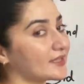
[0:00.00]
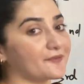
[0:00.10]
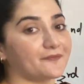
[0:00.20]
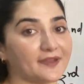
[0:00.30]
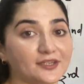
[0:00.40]

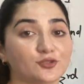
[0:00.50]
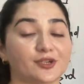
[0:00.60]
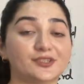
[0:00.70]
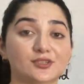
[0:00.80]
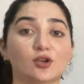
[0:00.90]
effect or
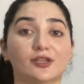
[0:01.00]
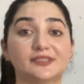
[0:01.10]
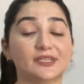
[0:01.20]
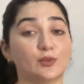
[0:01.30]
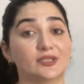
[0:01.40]
its
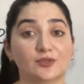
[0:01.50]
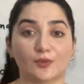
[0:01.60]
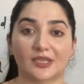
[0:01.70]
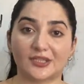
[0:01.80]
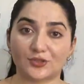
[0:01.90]
consequence
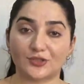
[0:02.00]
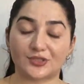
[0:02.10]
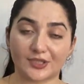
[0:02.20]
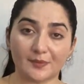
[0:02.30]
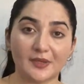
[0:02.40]

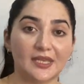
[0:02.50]
relationship,